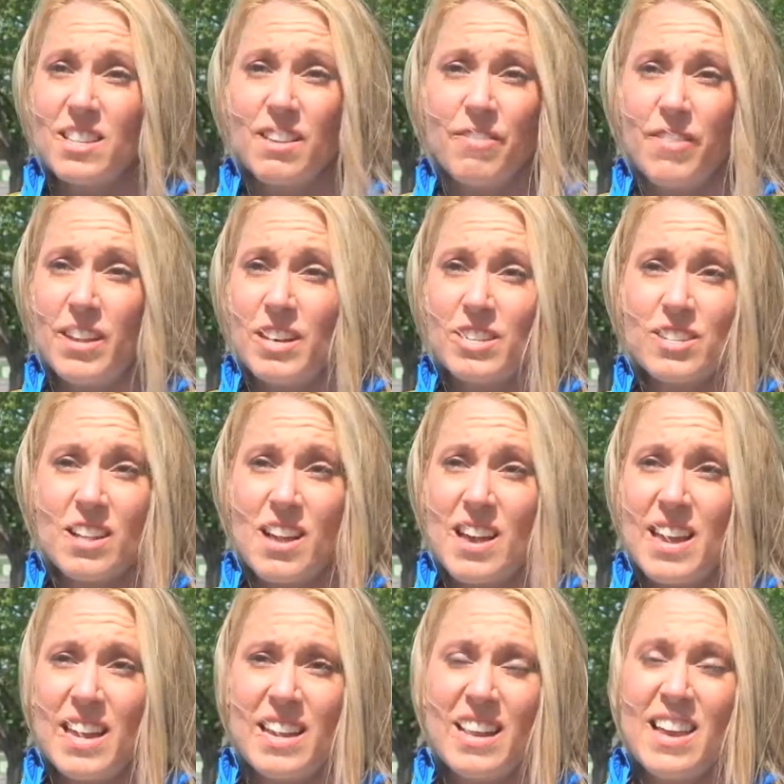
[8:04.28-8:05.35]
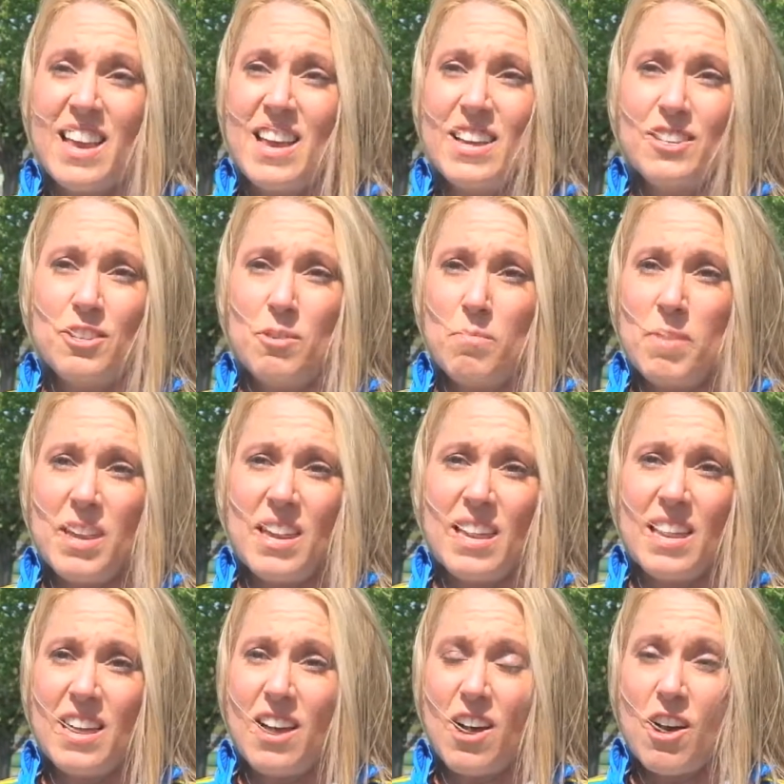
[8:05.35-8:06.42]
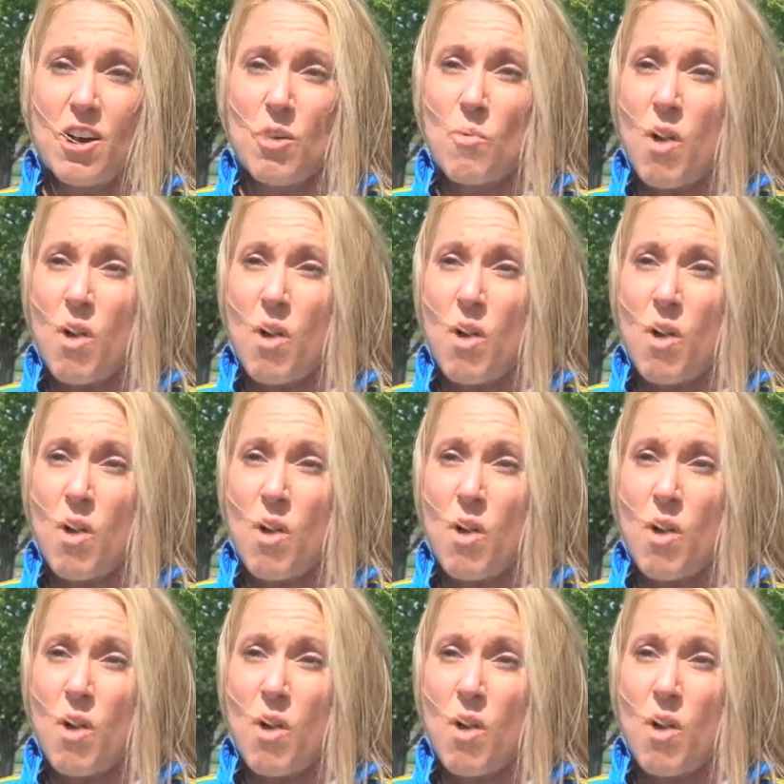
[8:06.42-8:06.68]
to the finish line, to me uh,